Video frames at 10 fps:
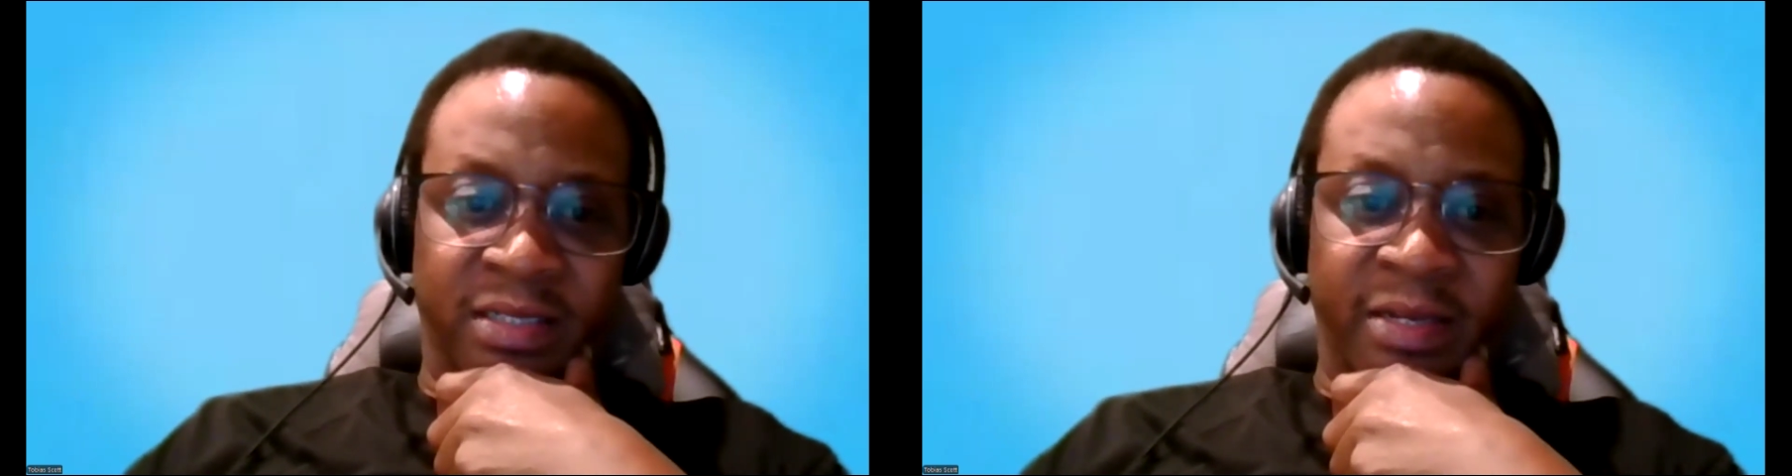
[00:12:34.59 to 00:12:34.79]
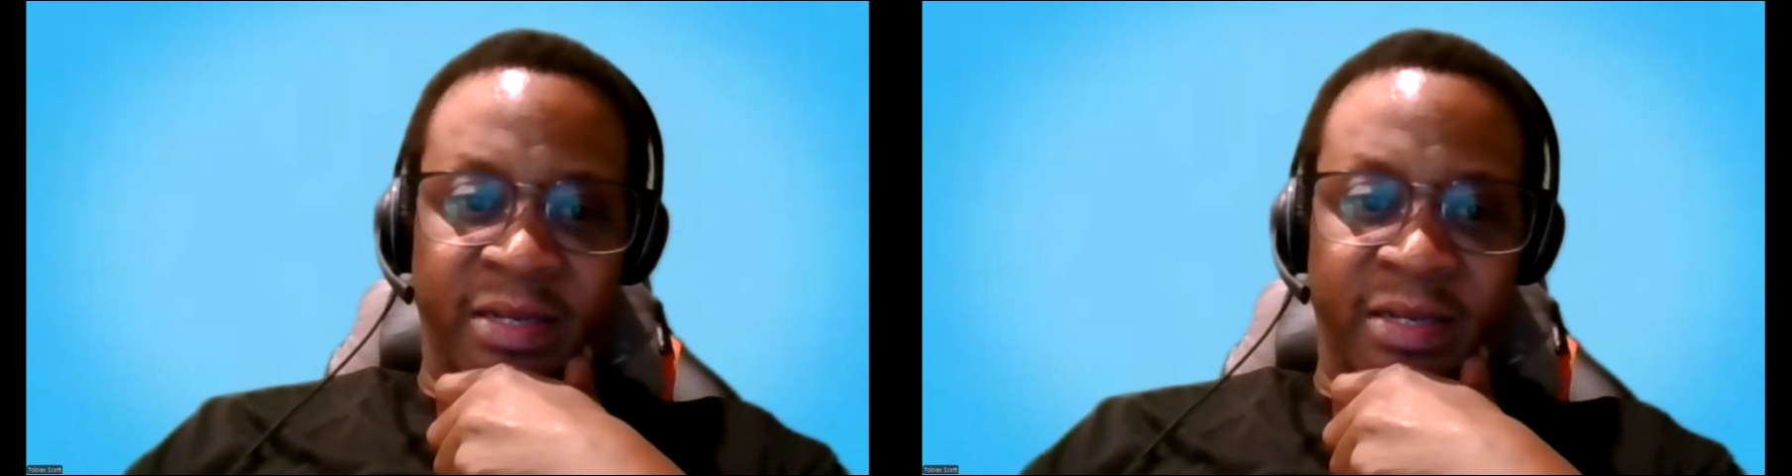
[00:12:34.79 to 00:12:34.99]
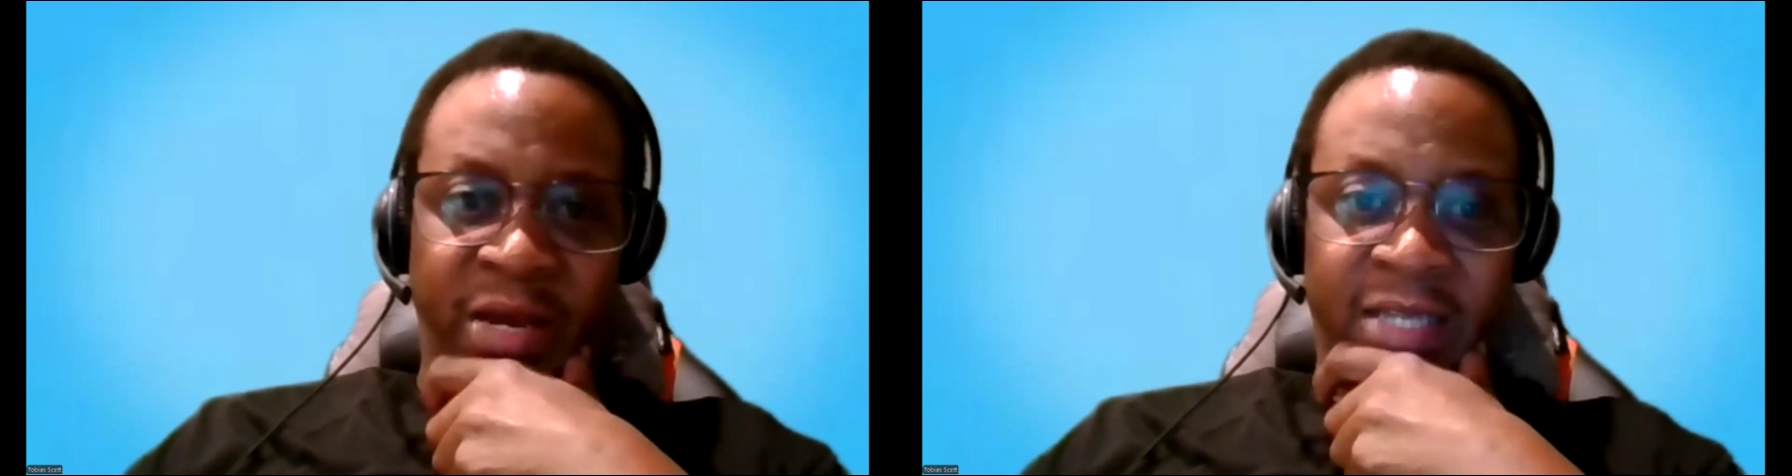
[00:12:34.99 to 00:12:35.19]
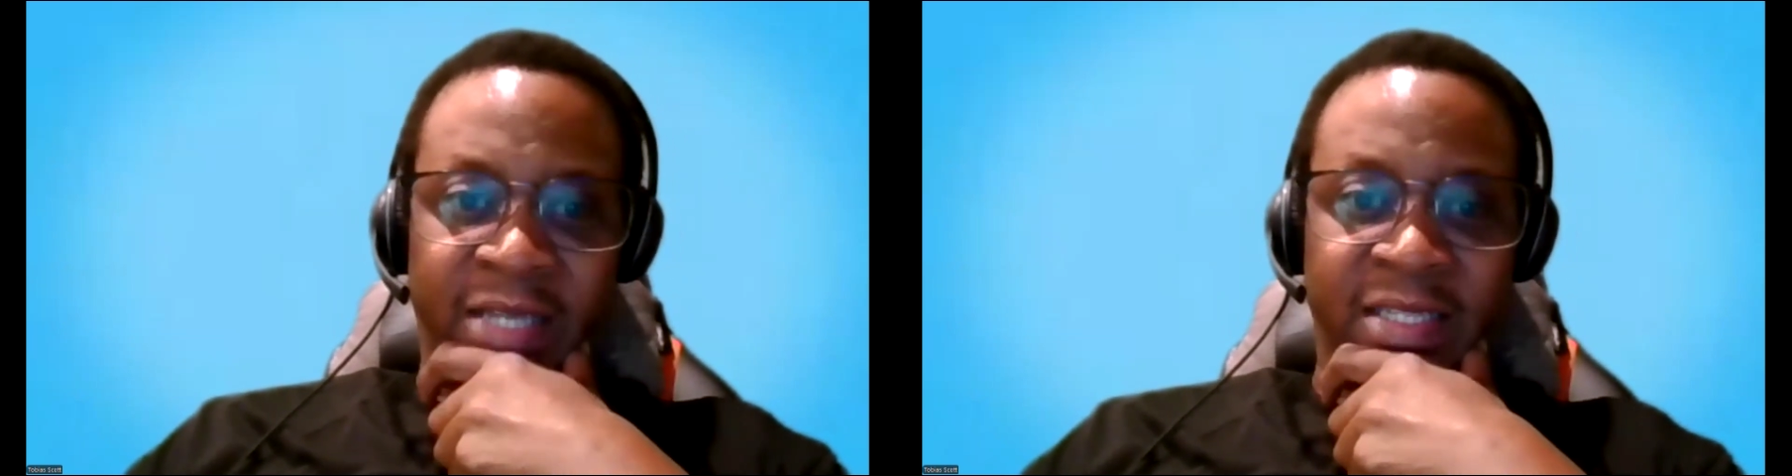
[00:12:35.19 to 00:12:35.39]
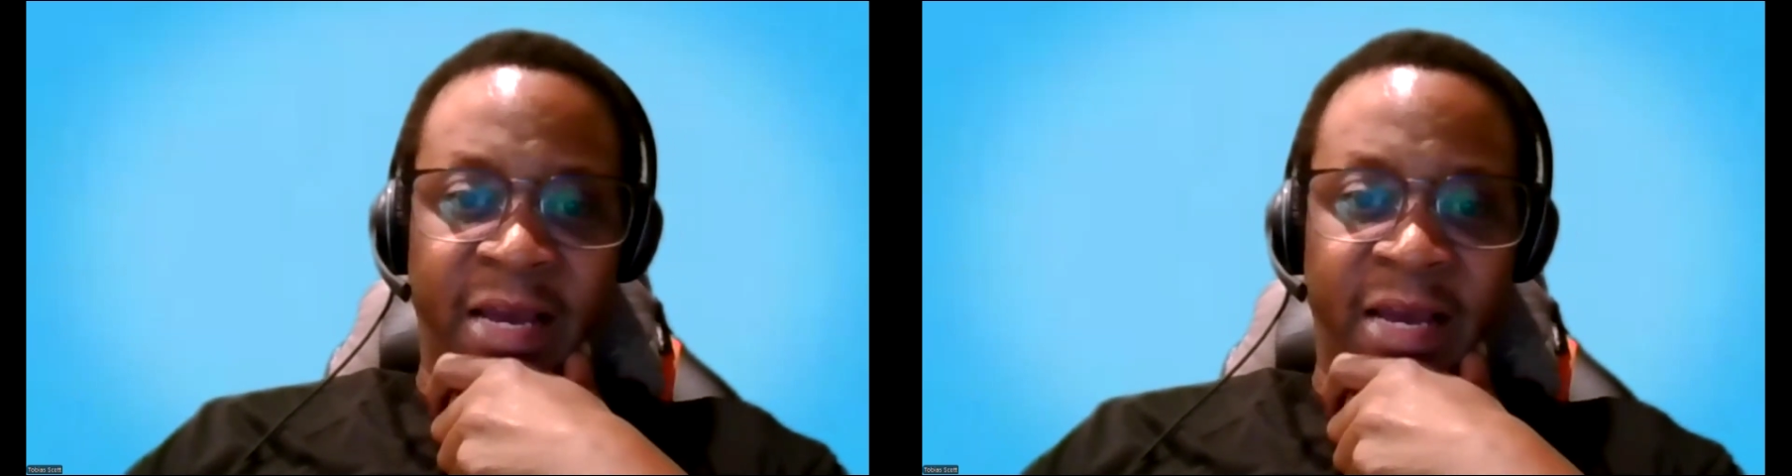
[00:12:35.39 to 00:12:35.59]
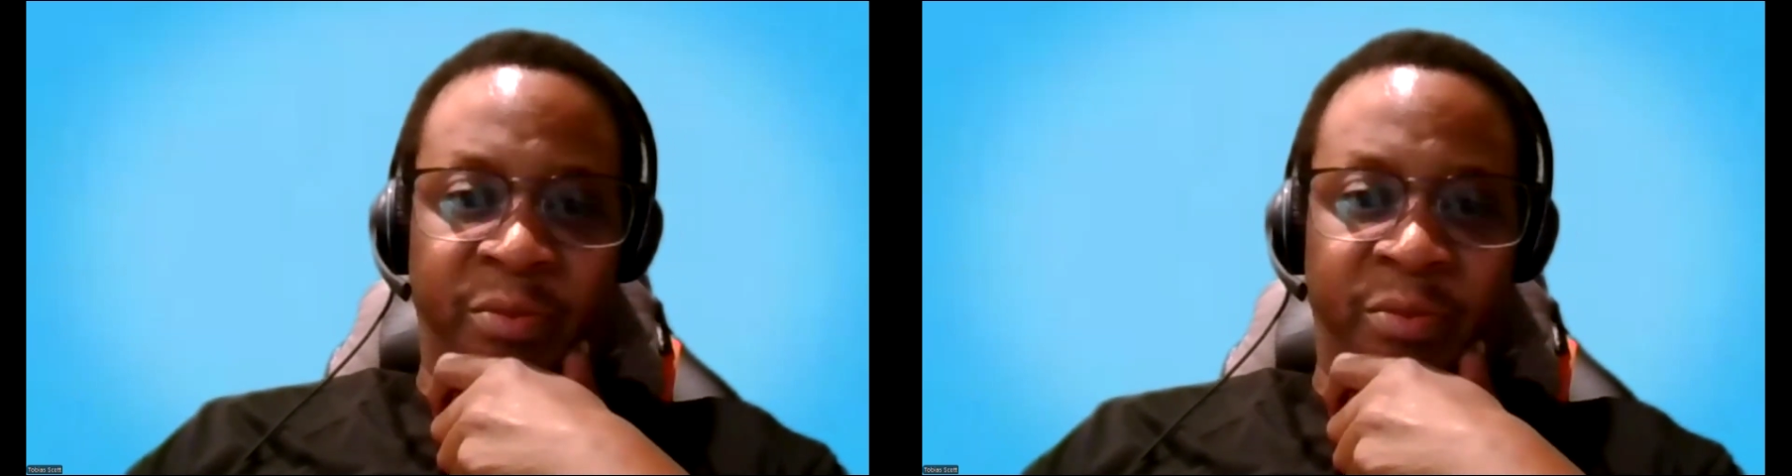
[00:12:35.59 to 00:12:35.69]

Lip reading: get past that